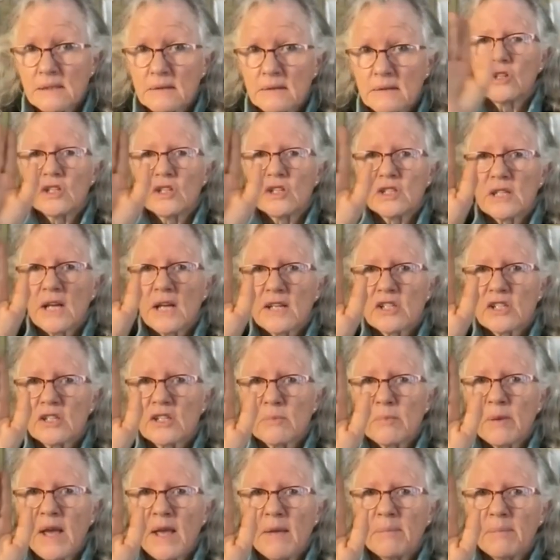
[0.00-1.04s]
You can touch the
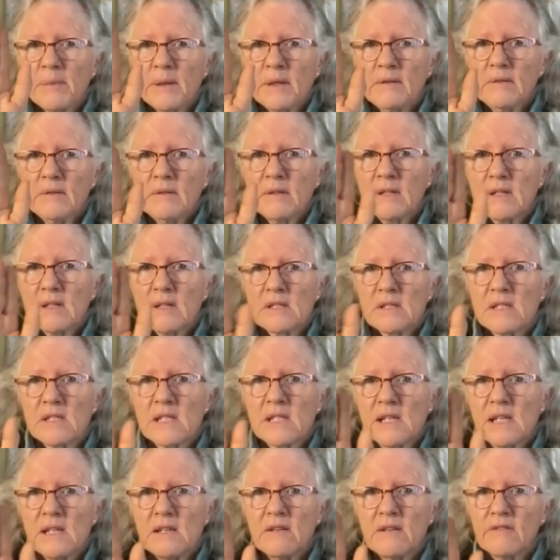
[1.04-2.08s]
paper and
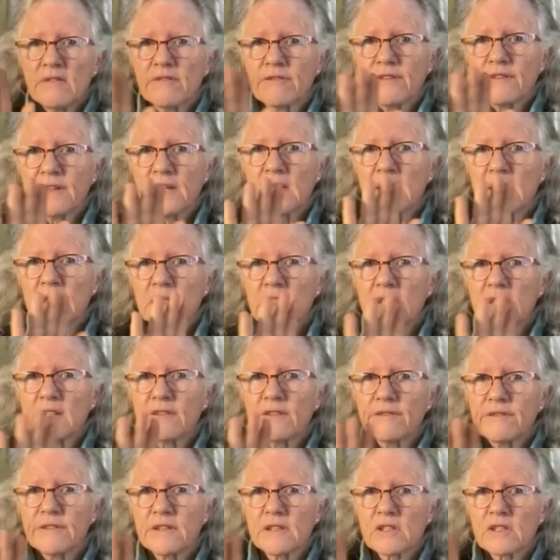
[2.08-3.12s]
see and feel
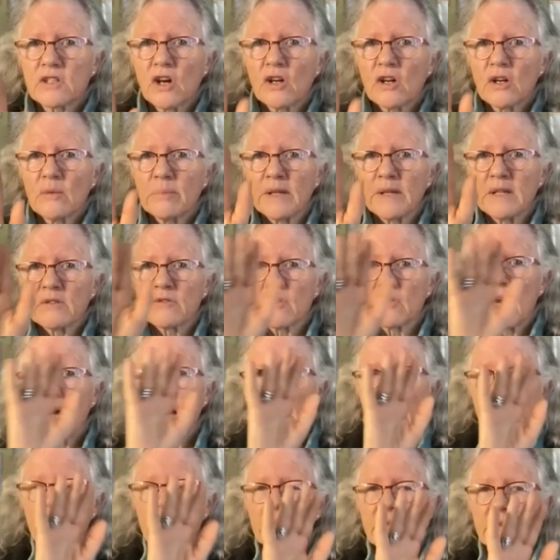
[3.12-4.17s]
if it's got a bit
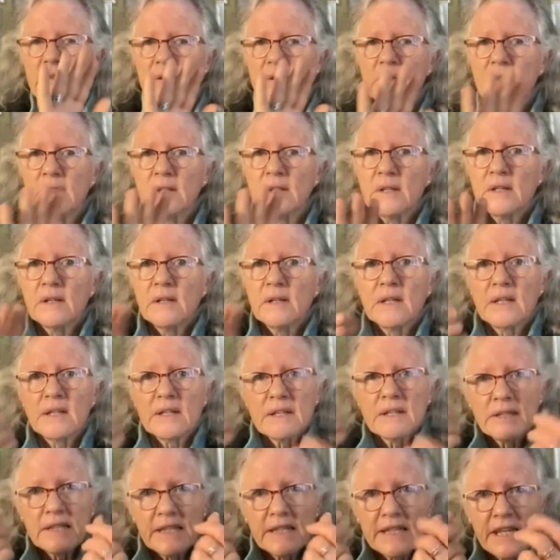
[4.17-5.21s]
drier.
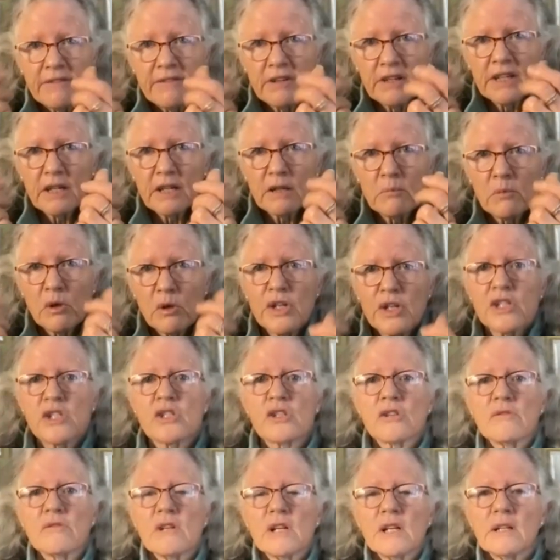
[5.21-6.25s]
Leave a little
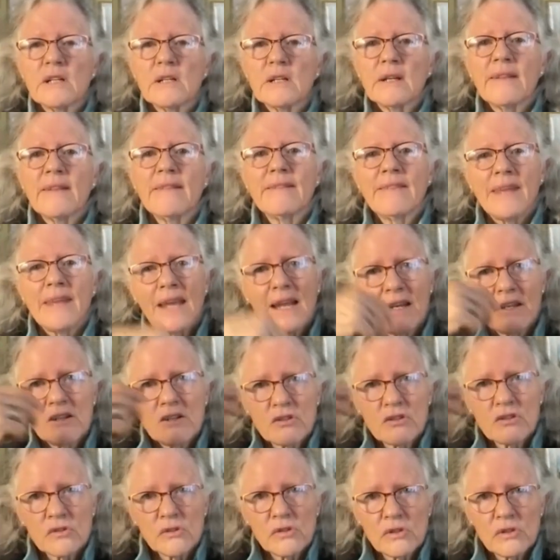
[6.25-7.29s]
moisture in it. Then
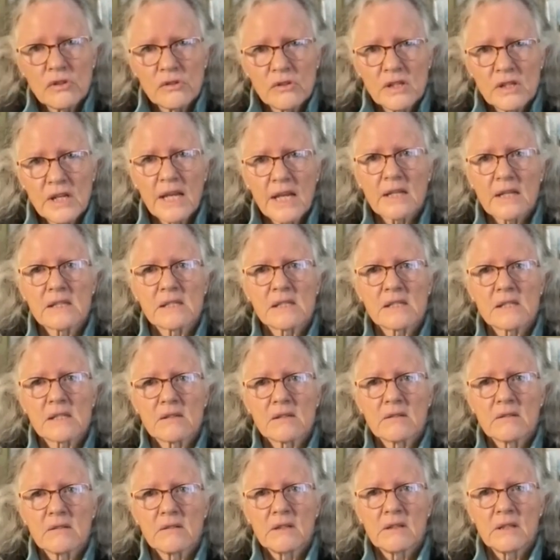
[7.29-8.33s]
do your
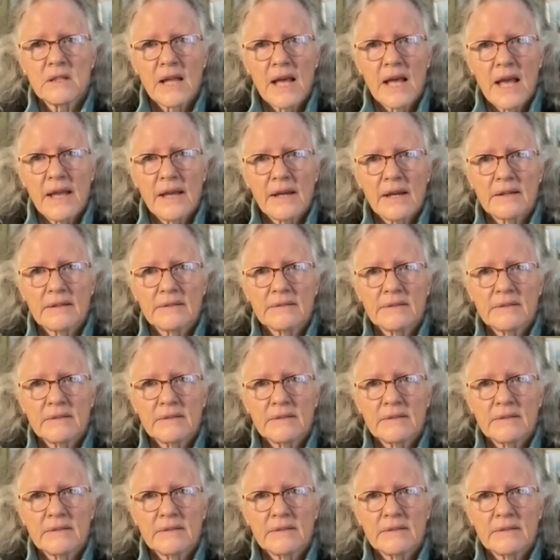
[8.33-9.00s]
next layer.